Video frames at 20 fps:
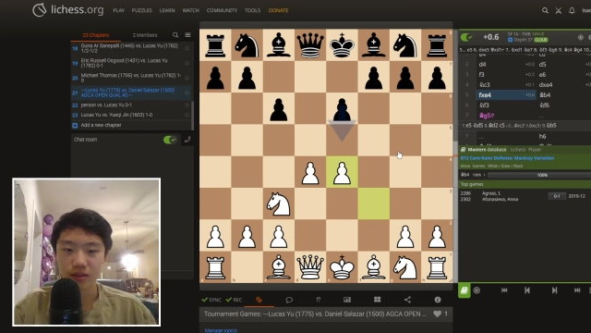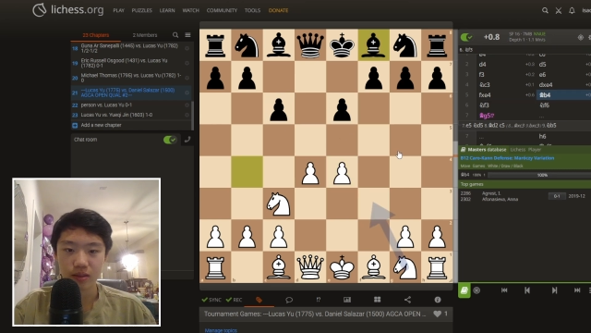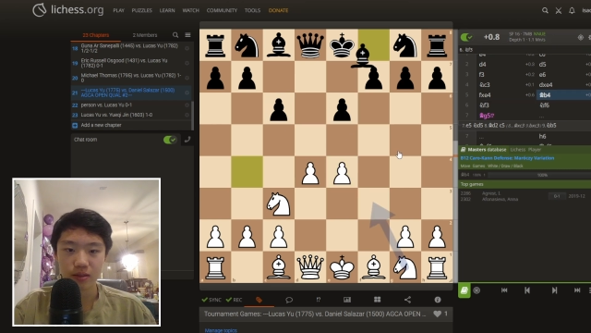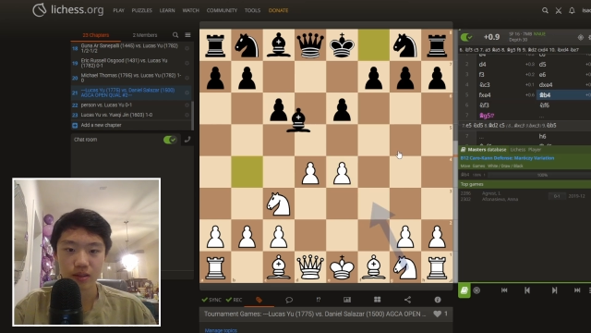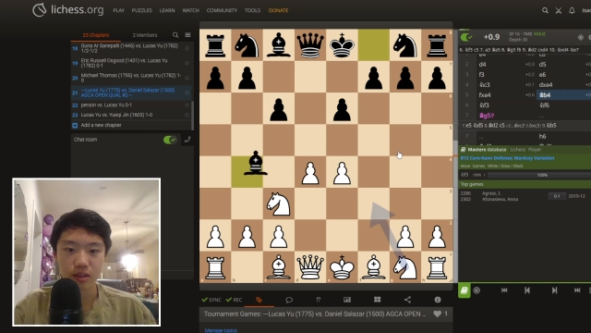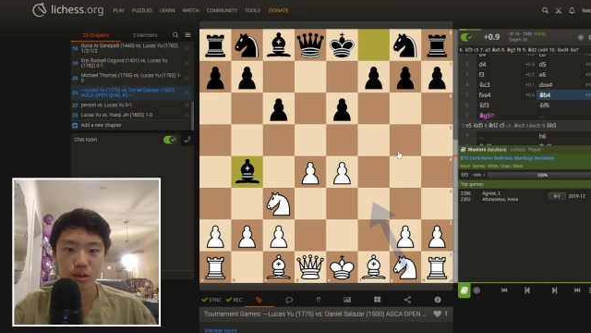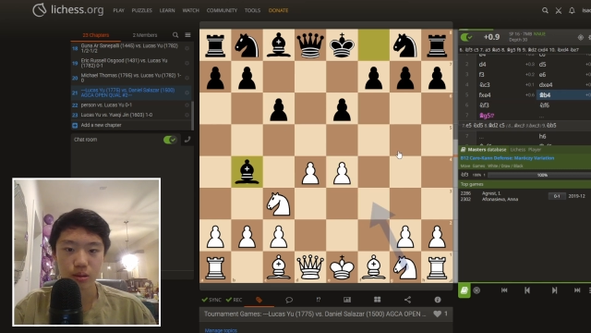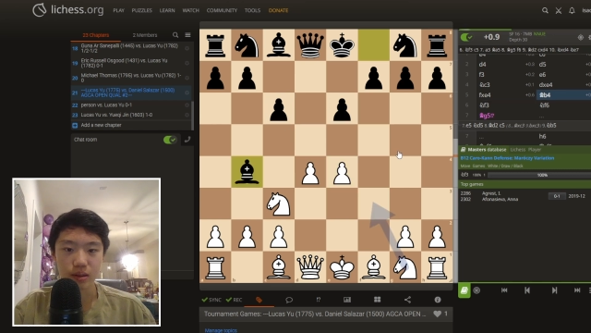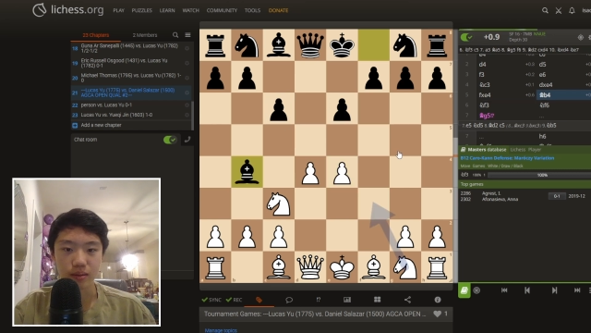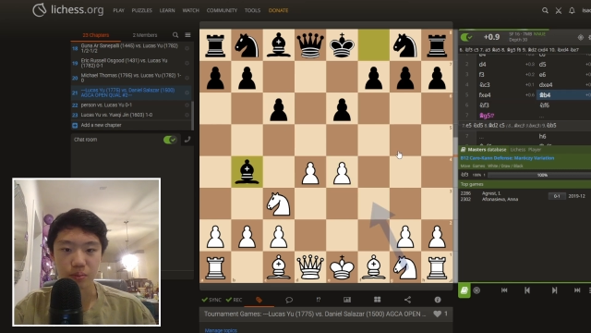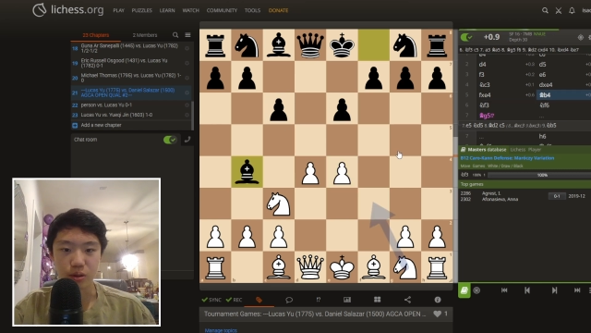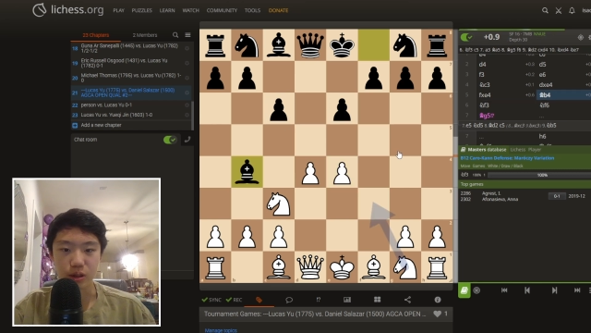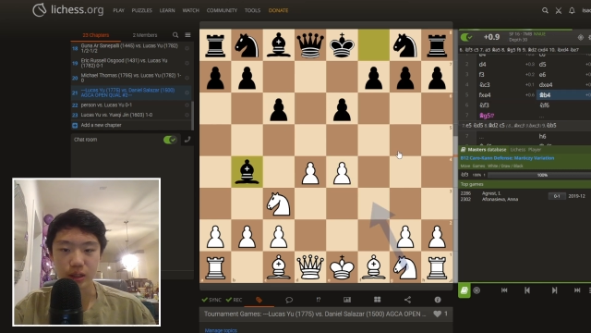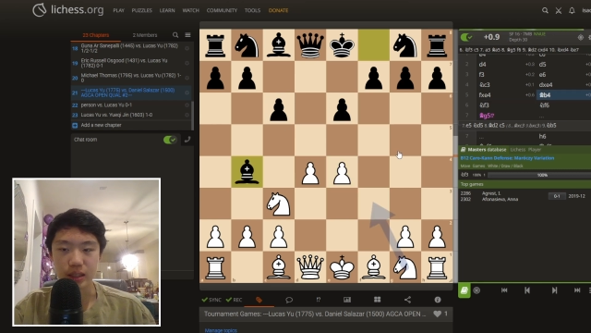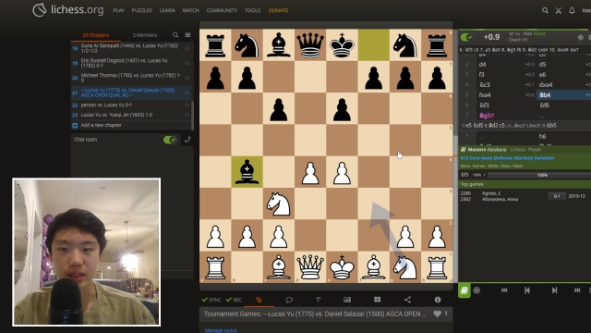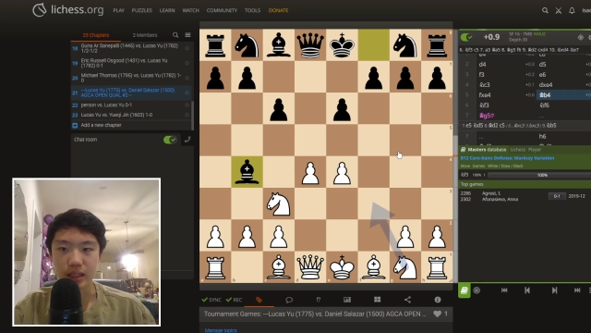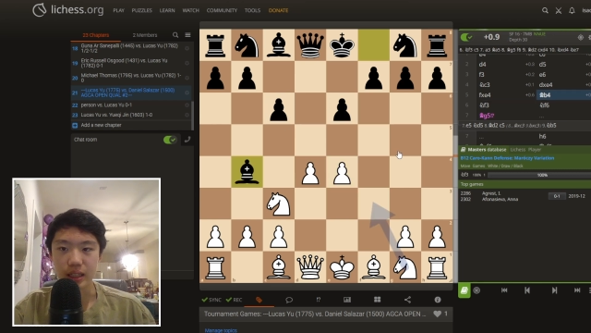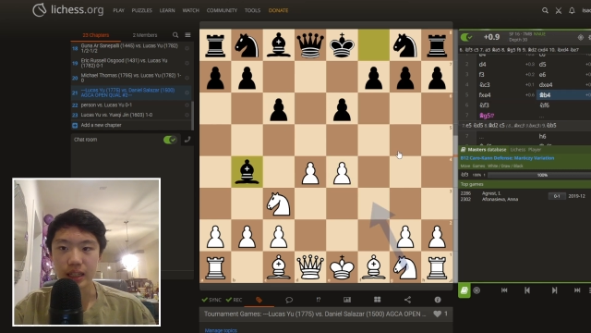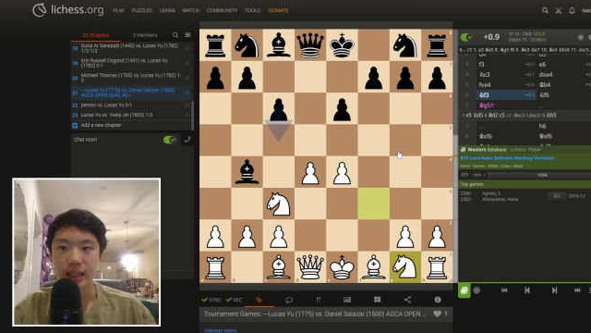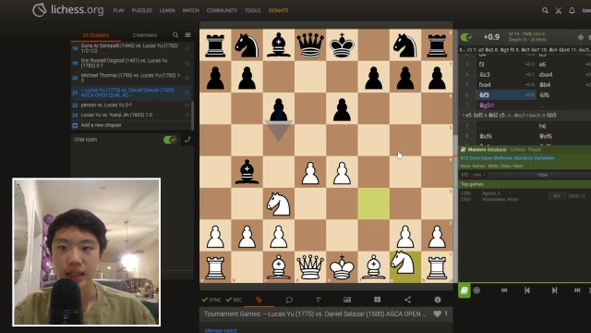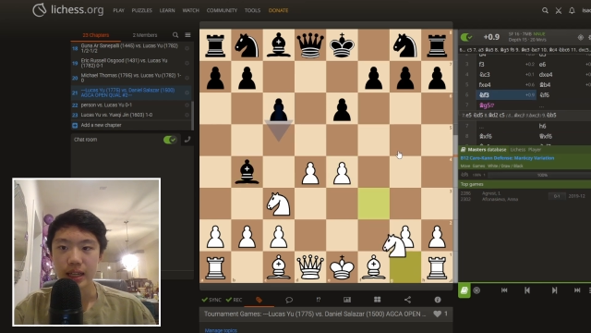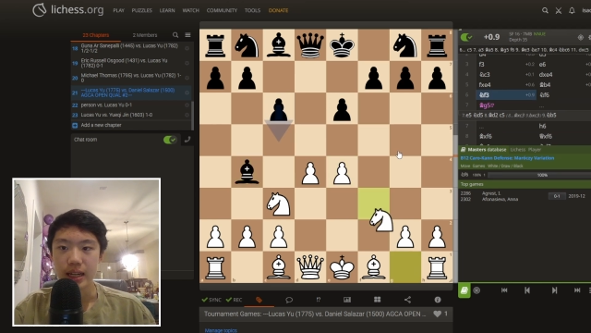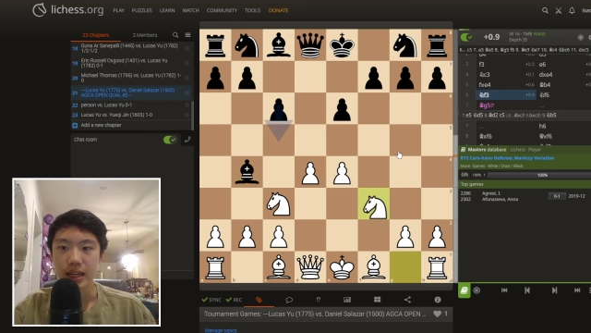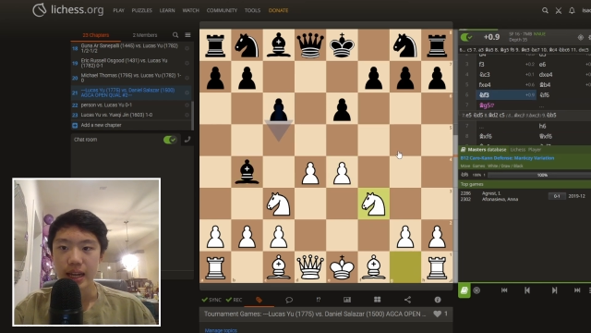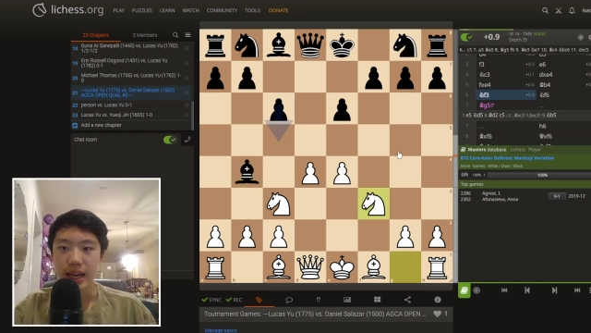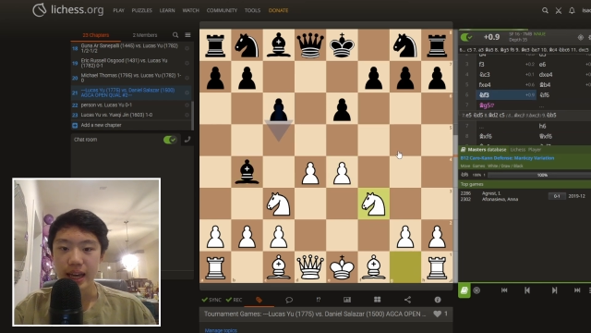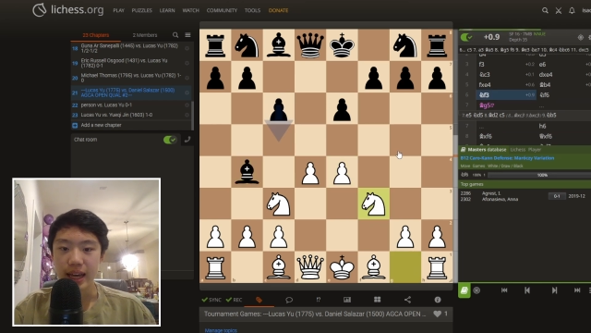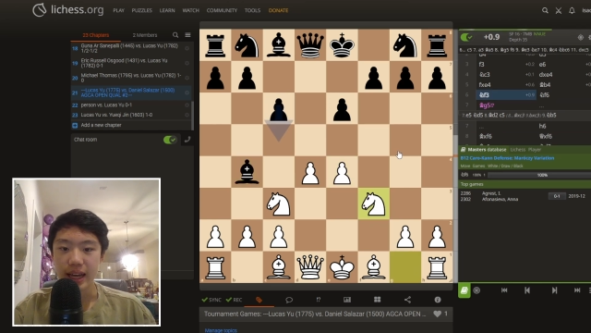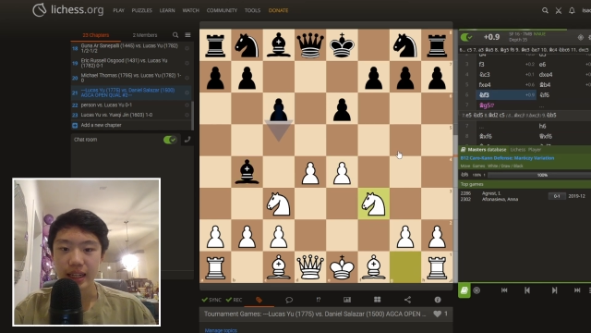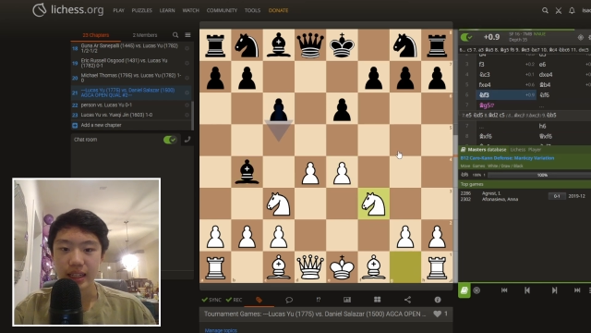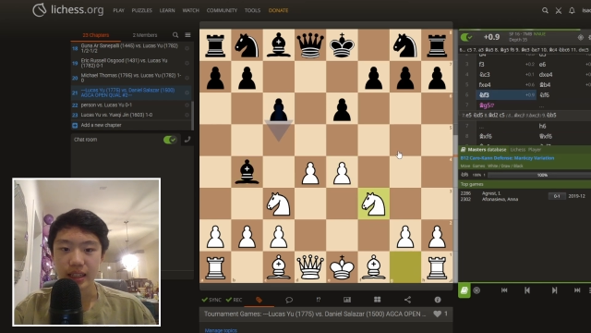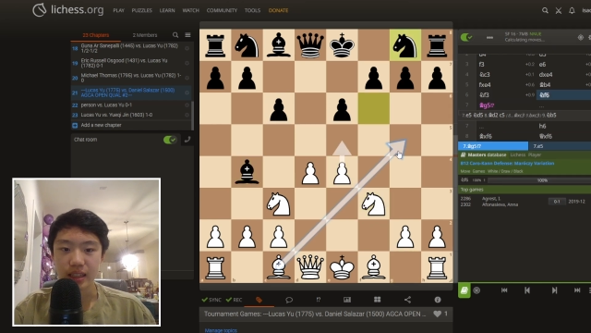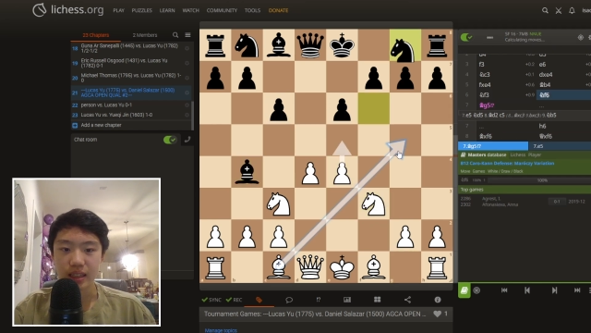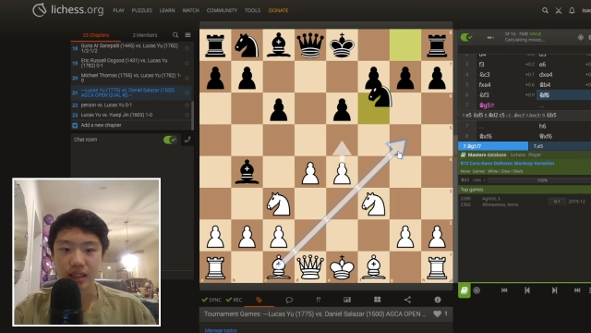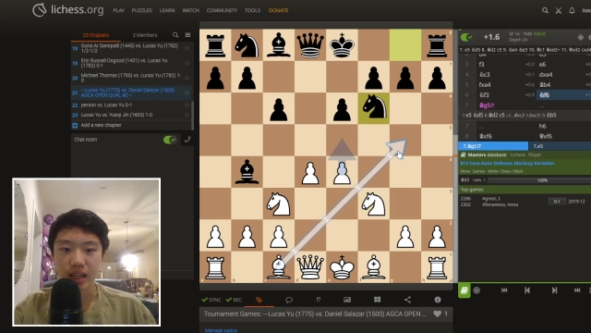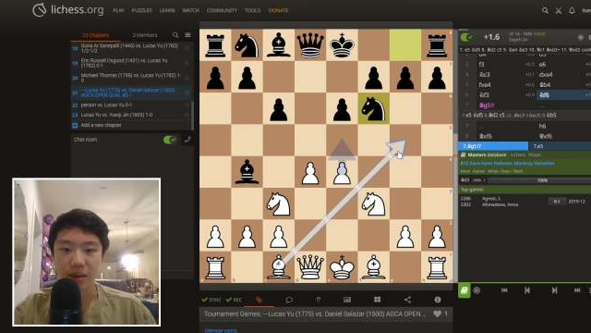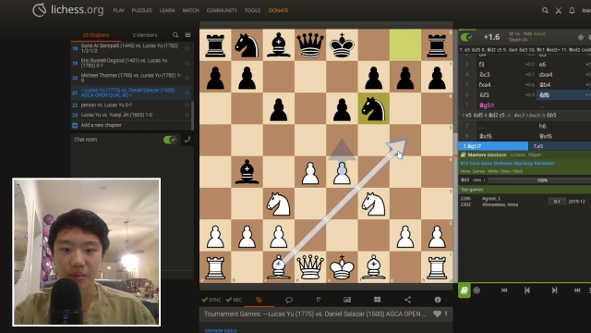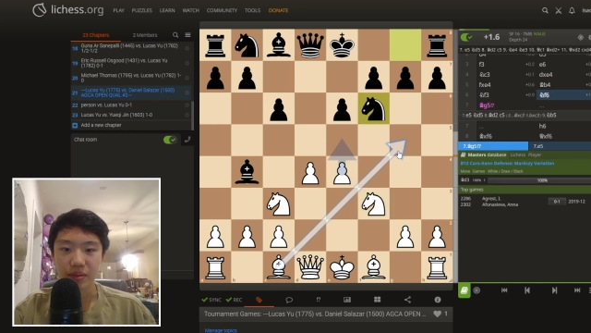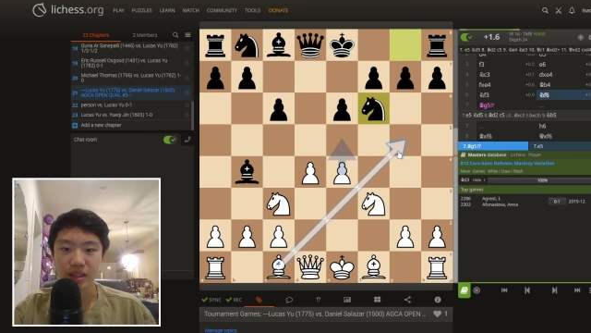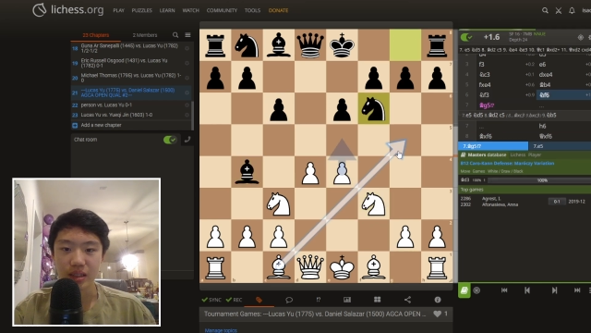doing pretty good. And
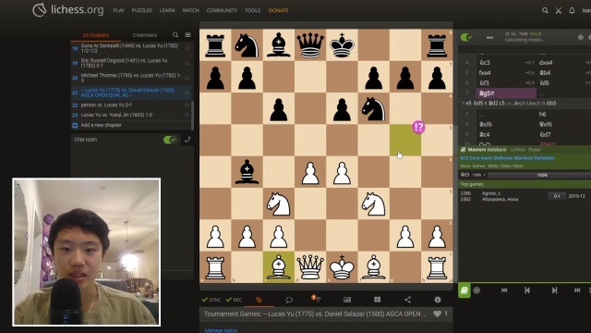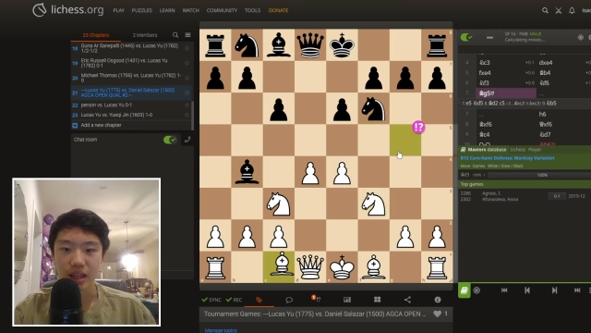I mean,